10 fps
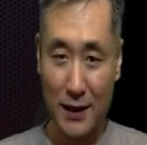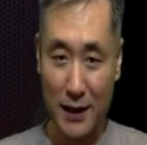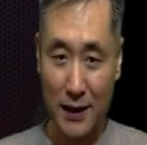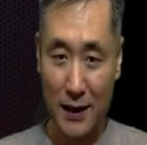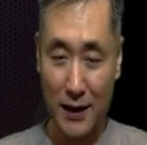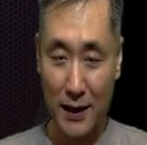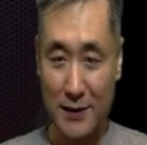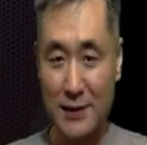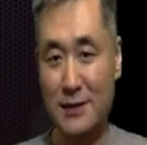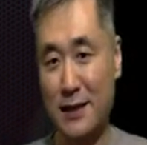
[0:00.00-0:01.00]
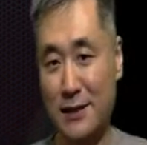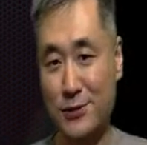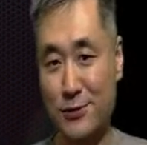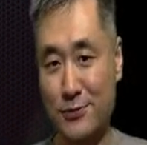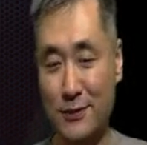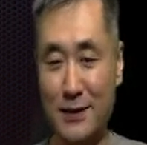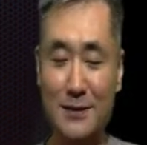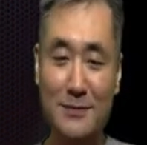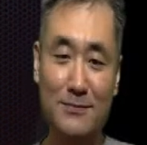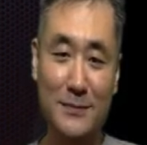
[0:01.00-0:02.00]
and extension, right,
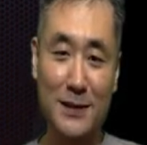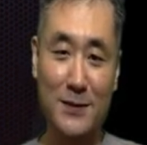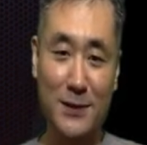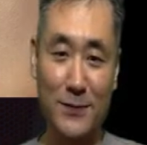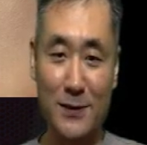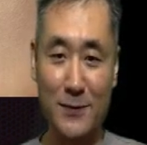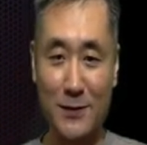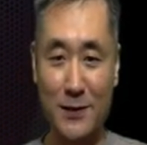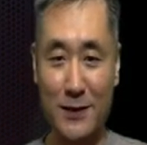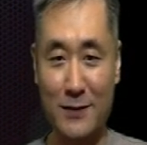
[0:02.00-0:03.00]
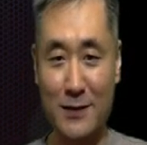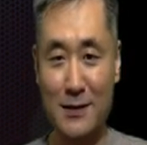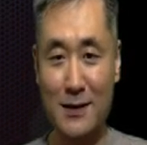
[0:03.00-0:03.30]
of cervical vertebra.